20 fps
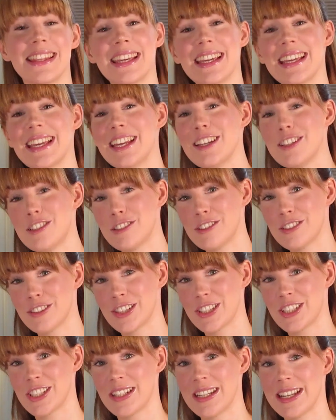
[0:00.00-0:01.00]
The
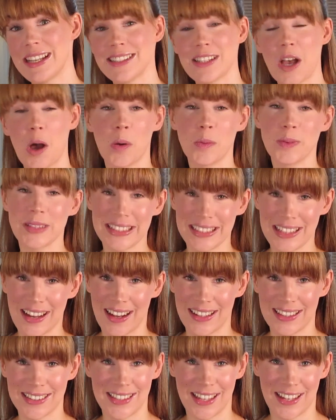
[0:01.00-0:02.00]
introduction is only
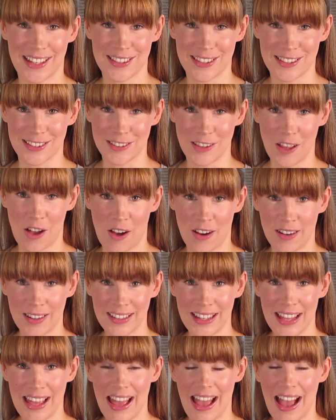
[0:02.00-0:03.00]
9 seconds
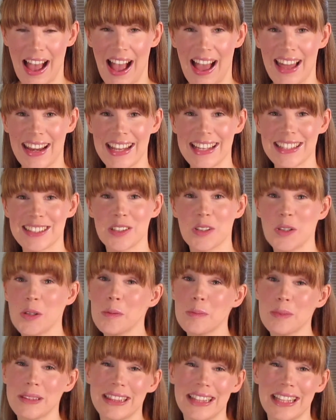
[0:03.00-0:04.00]
long and it's
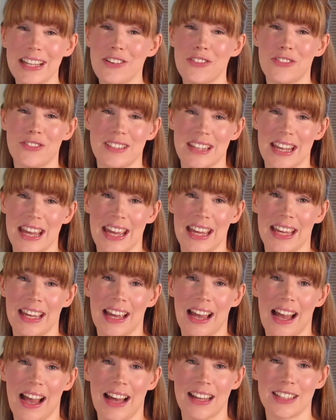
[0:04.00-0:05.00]

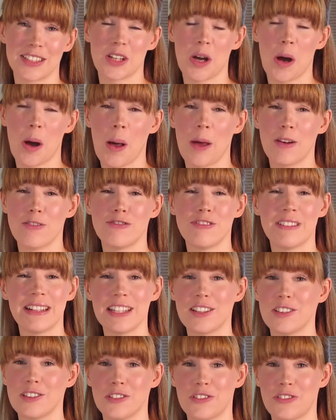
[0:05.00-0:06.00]
uplifting and got a
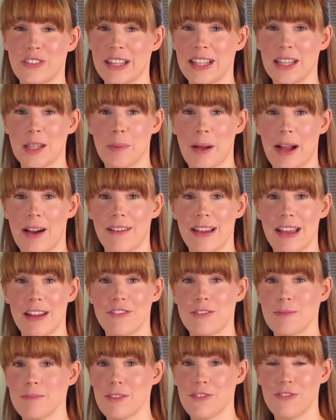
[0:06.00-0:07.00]
regal feel about
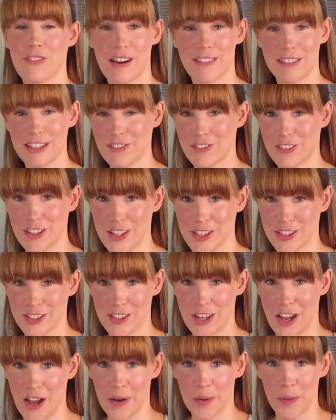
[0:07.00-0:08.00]
it from the very
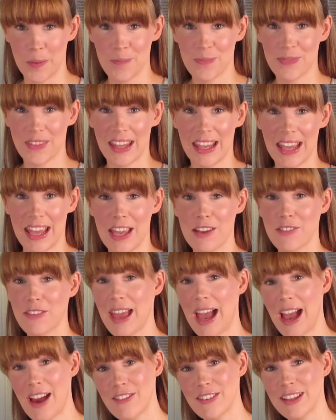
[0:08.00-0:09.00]
first note.
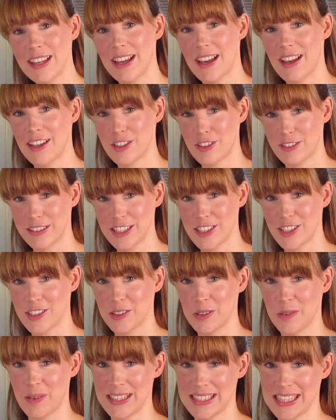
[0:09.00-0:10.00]
If you're having a
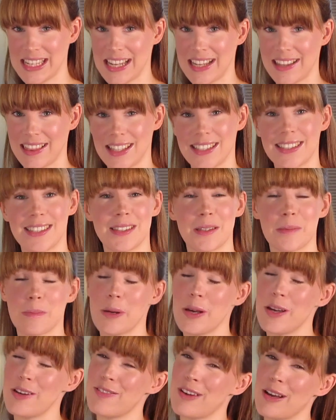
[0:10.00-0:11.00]
traditional wedding, this is a
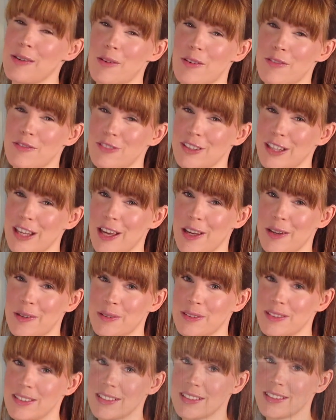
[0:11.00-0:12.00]
perfect one for
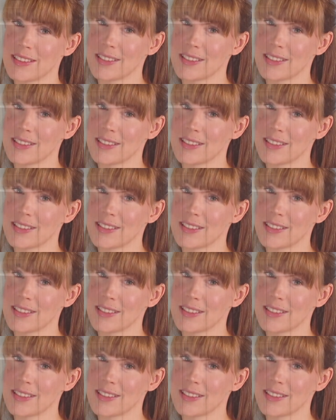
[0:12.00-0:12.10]
you.